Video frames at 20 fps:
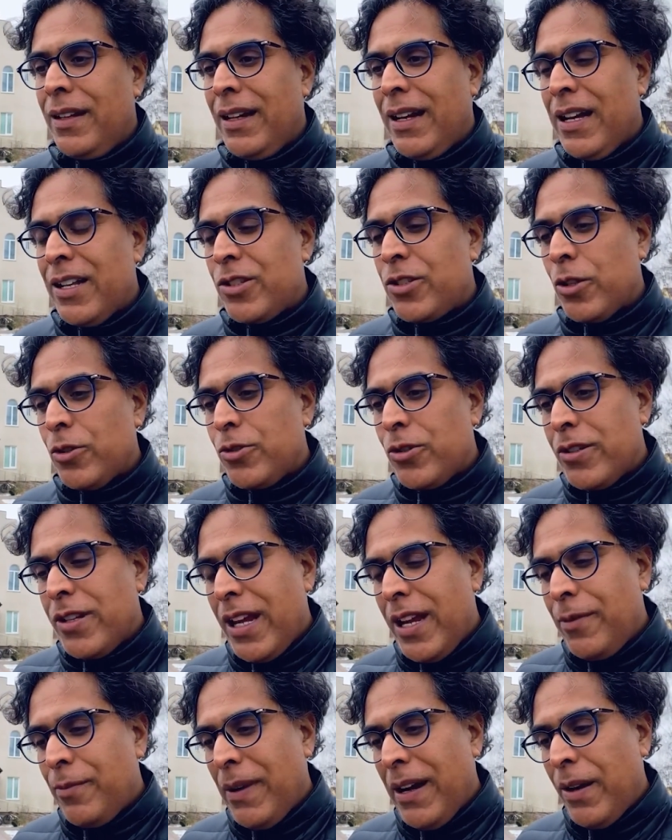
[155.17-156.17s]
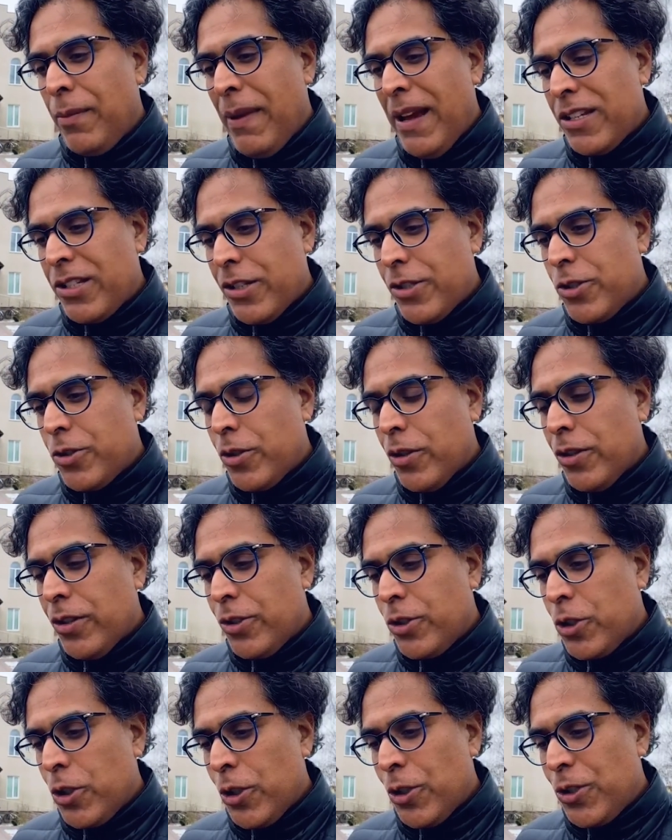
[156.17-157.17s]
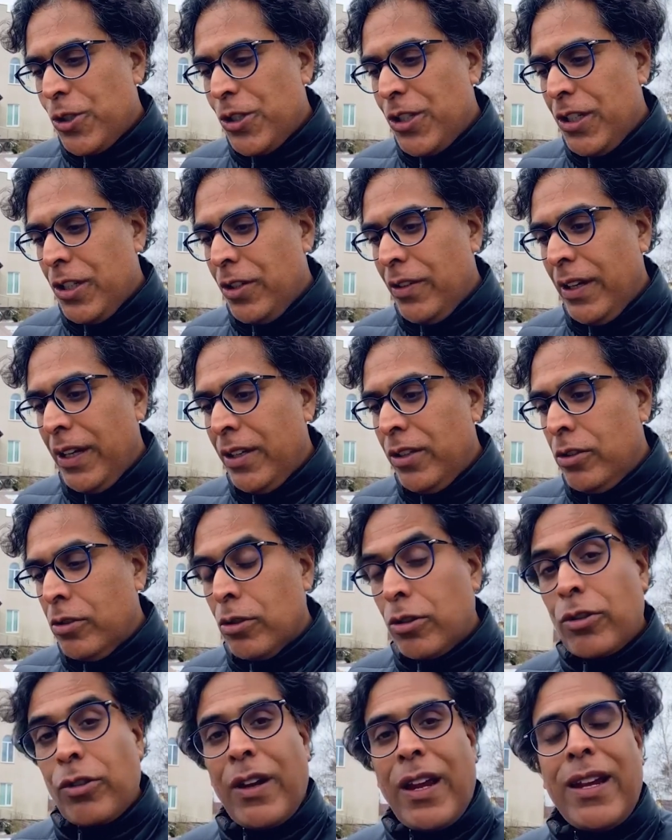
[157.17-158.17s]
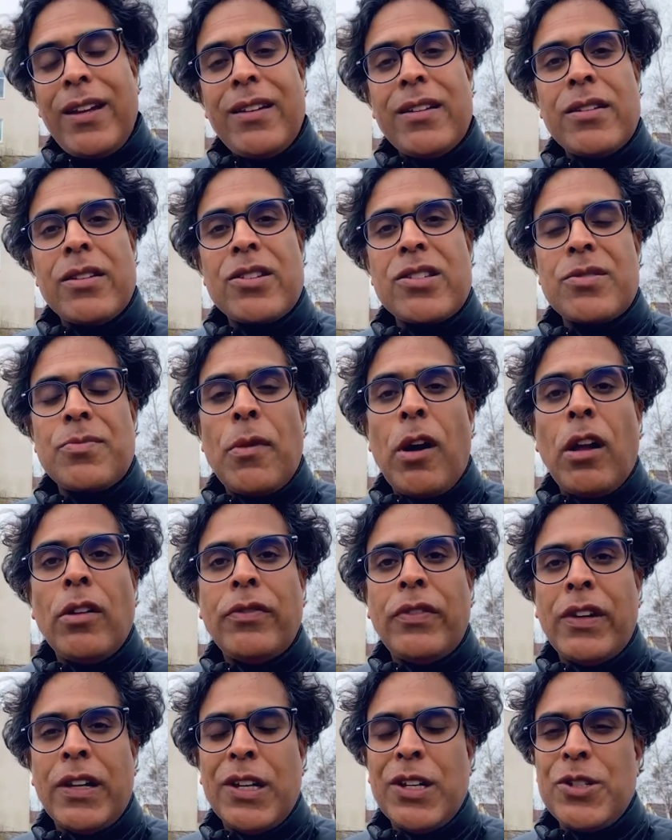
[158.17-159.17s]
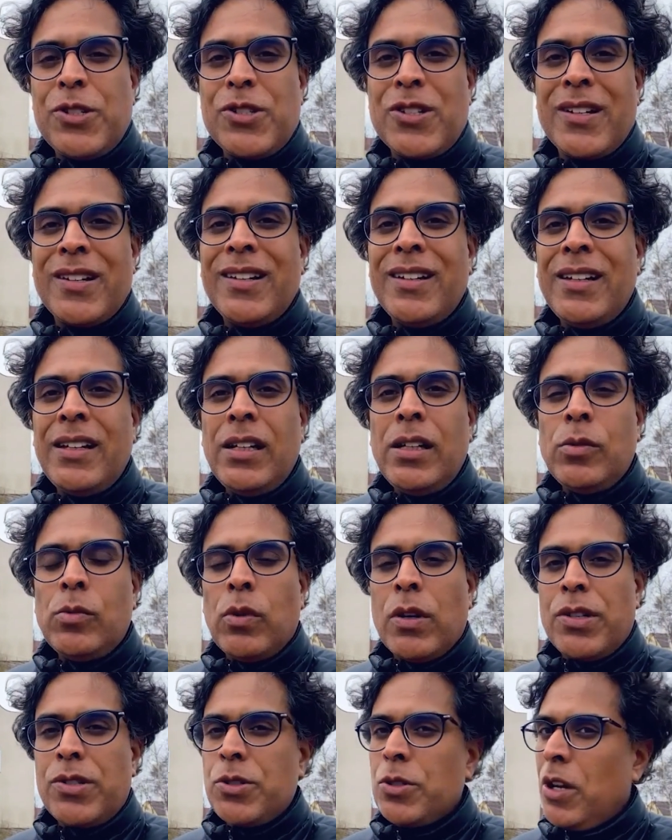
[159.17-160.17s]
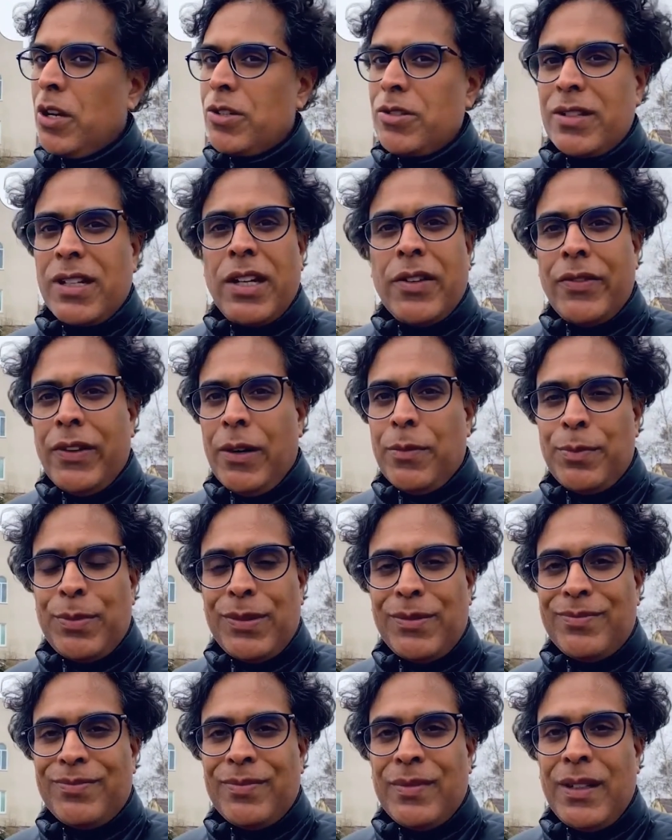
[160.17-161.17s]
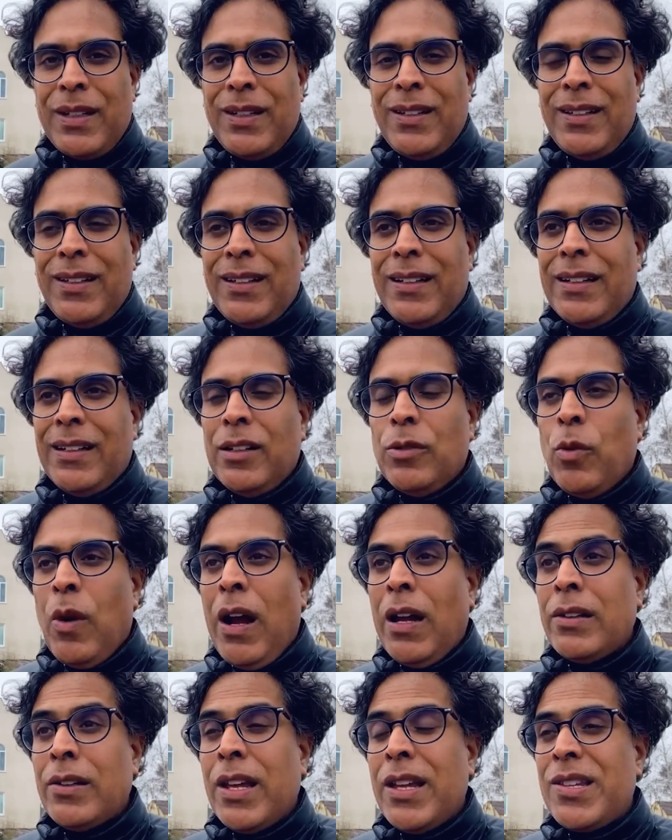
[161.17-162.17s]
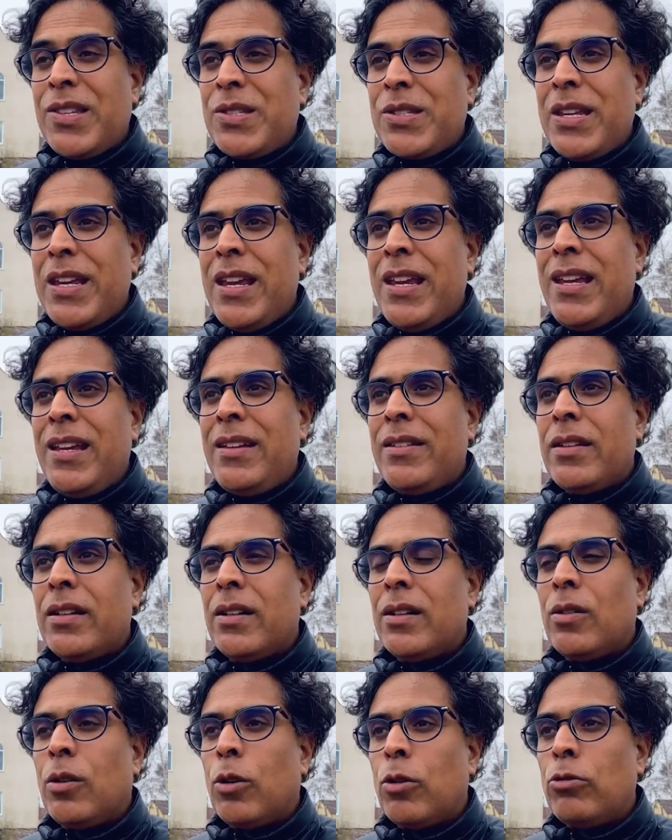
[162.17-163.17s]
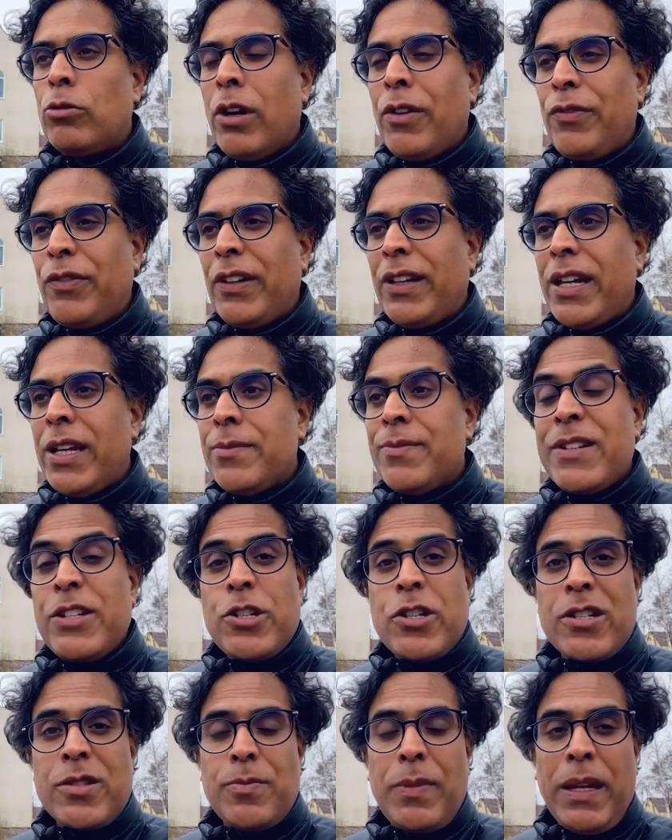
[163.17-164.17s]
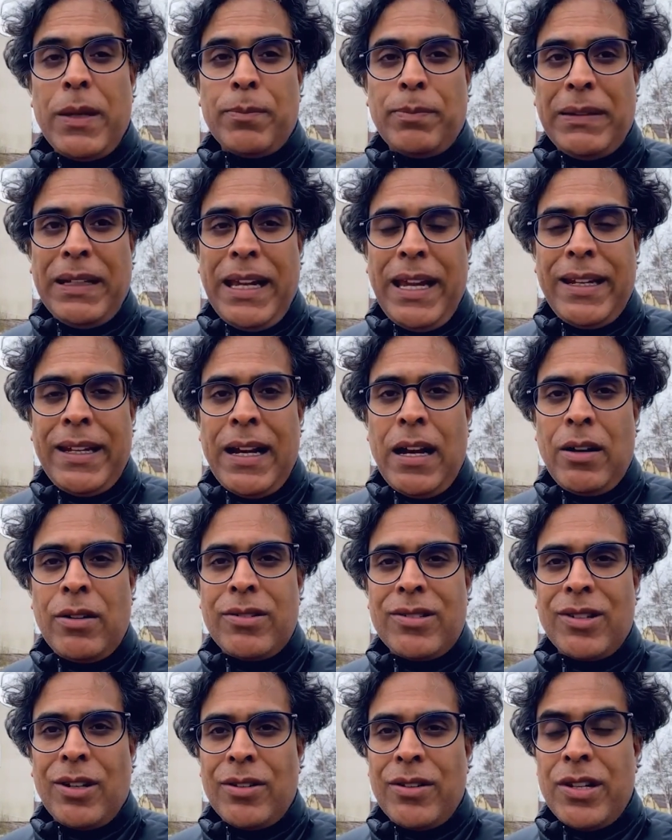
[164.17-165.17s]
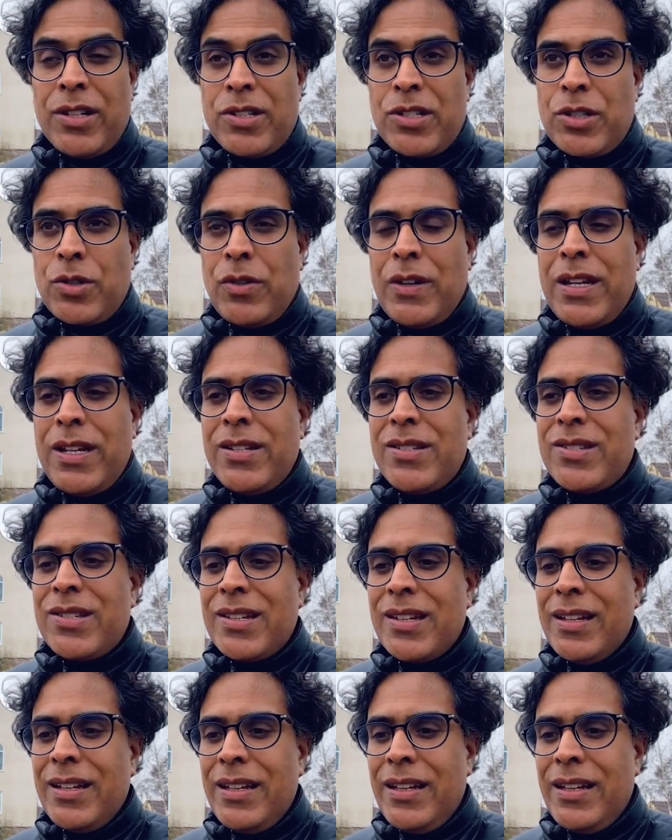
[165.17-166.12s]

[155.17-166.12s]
And so today, my message to the church here in Ukraine, in the small village, was not to give up. While they see the horrific images being played out on their screens,